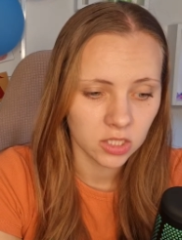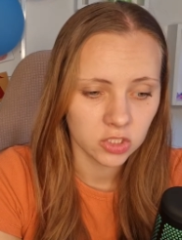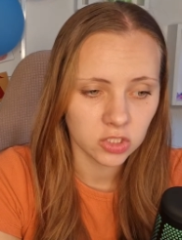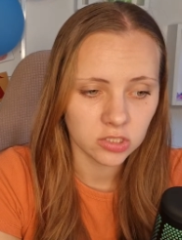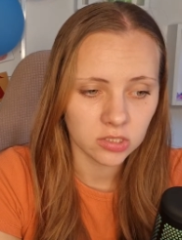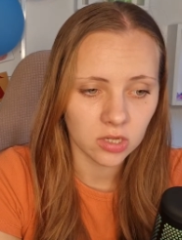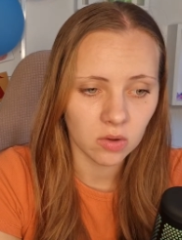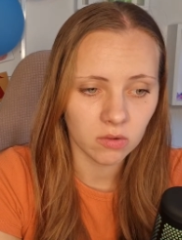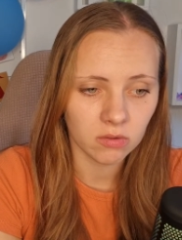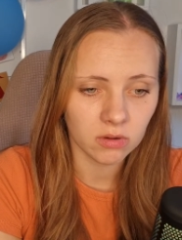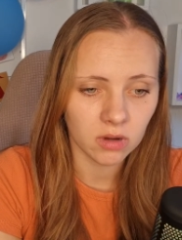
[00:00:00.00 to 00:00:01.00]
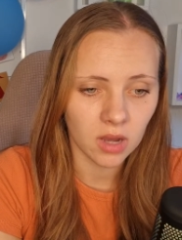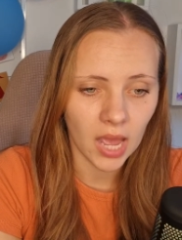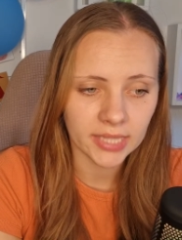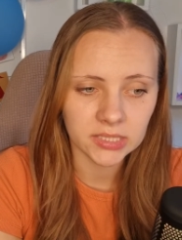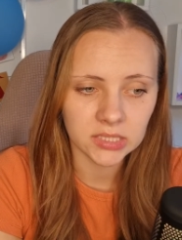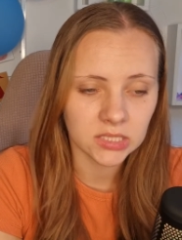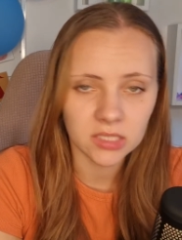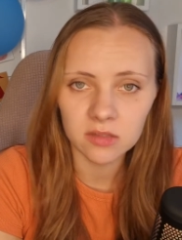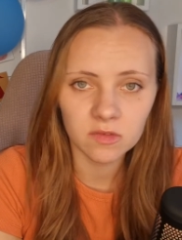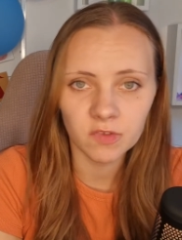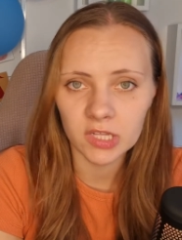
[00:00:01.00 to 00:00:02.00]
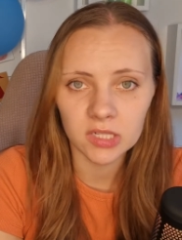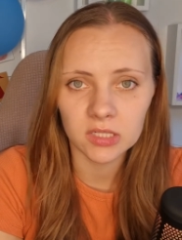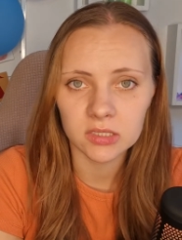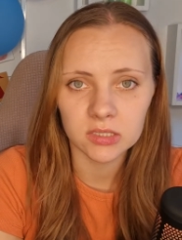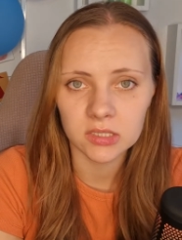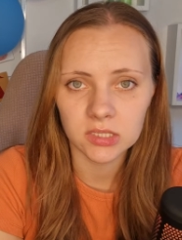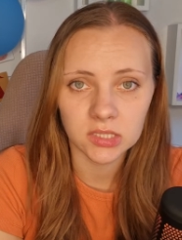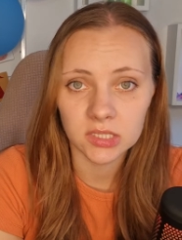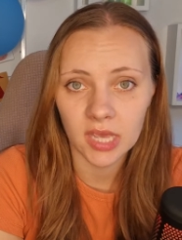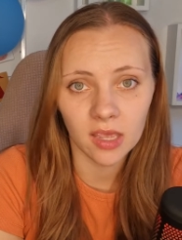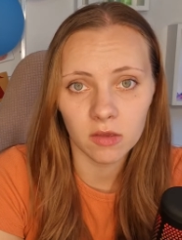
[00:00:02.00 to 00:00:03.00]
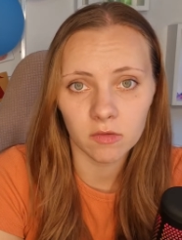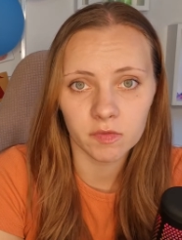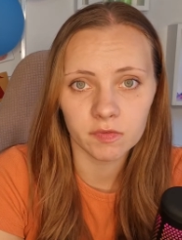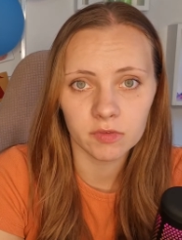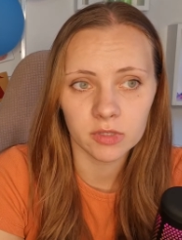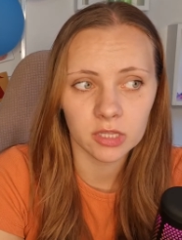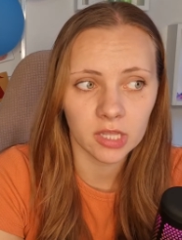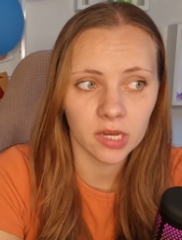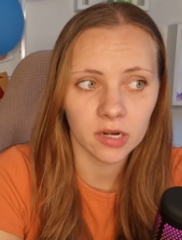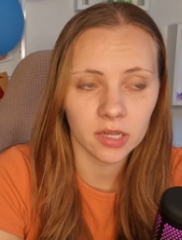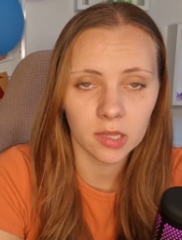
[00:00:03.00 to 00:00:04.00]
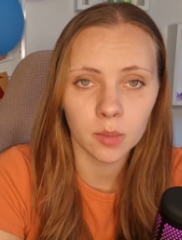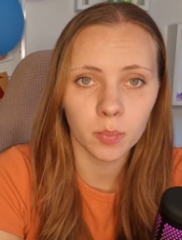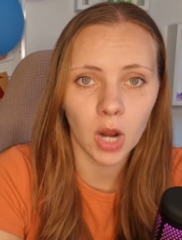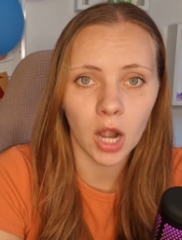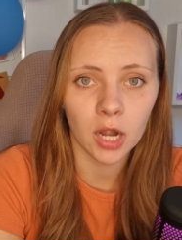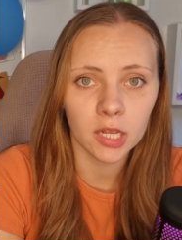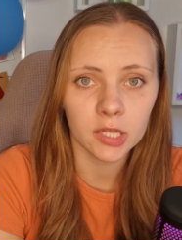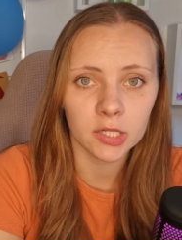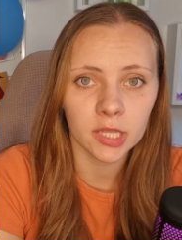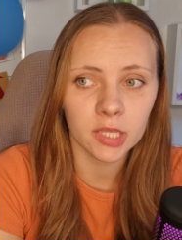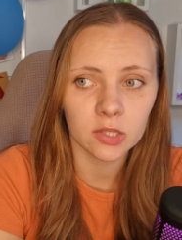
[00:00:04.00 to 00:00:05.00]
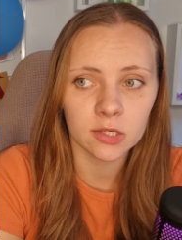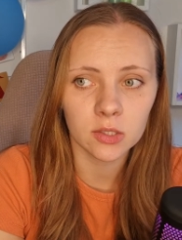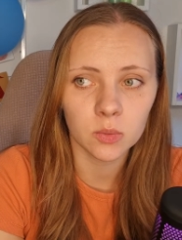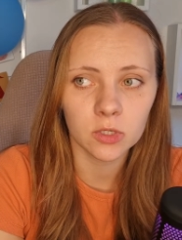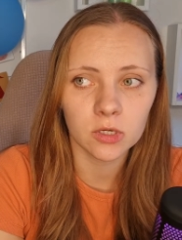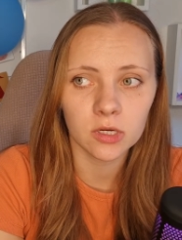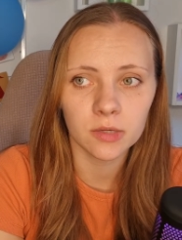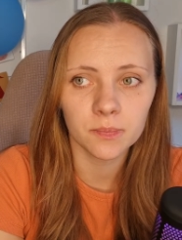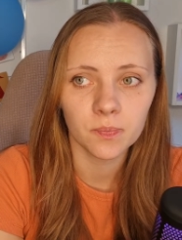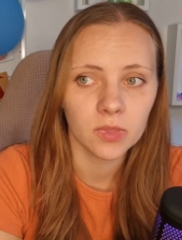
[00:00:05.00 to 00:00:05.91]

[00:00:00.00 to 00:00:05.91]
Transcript: so I didn't feel safe there in the park. Like there were